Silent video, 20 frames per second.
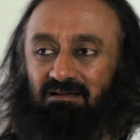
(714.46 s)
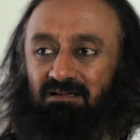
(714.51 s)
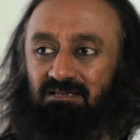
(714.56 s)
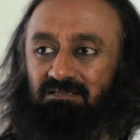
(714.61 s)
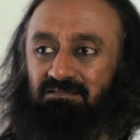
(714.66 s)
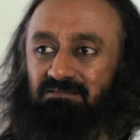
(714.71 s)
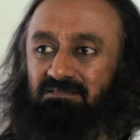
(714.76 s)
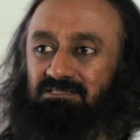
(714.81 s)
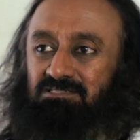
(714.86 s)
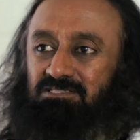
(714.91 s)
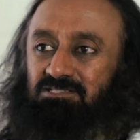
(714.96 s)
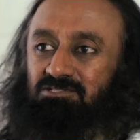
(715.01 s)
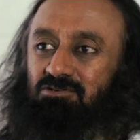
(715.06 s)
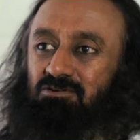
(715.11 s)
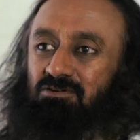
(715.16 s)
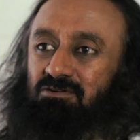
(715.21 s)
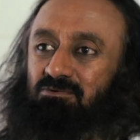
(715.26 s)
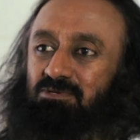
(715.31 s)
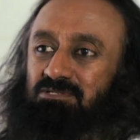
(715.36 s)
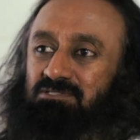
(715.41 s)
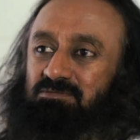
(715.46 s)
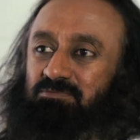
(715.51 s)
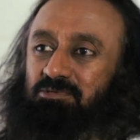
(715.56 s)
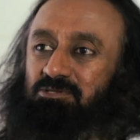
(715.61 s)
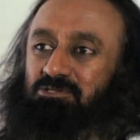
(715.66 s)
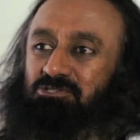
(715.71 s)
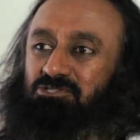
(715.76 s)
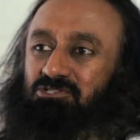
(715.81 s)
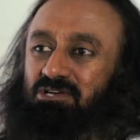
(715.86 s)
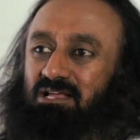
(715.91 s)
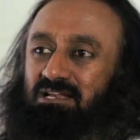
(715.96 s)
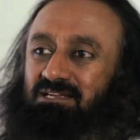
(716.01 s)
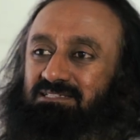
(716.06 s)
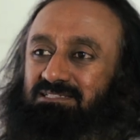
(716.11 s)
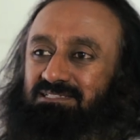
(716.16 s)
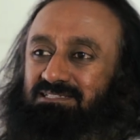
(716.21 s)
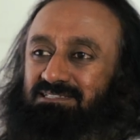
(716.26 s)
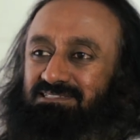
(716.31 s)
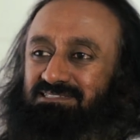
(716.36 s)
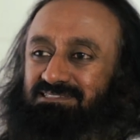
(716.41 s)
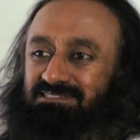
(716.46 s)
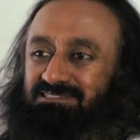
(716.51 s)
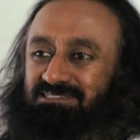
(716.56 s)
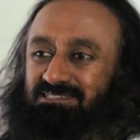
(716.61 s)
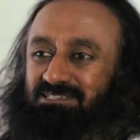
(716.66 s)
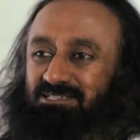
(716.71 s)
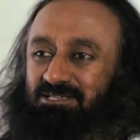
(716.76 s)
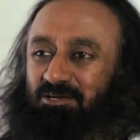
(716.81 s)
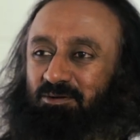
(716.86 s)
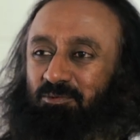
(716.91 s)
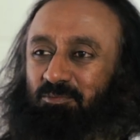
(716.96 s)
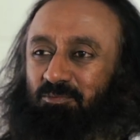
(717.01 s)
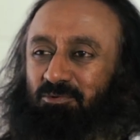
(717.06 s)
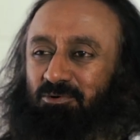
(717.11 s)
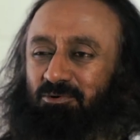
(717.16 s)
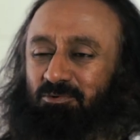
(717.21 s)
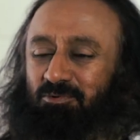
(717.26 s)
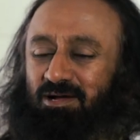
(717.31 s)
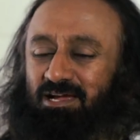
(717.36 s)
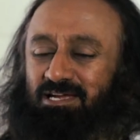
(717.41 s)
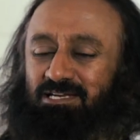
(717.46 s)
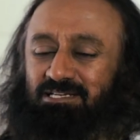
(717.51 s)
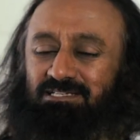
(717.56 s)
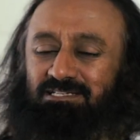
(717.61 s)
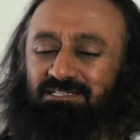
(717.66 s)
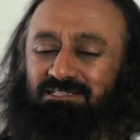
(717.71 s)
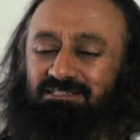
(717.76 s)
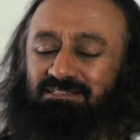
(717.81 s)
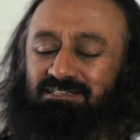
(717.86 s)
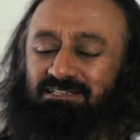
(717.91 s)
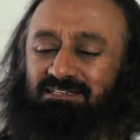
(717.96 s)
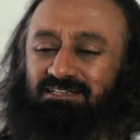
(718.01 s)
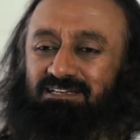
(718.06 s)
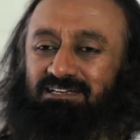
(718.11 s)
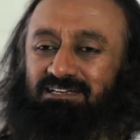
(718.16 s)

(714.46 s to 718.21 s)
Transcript: And this is all what spirituality is, providing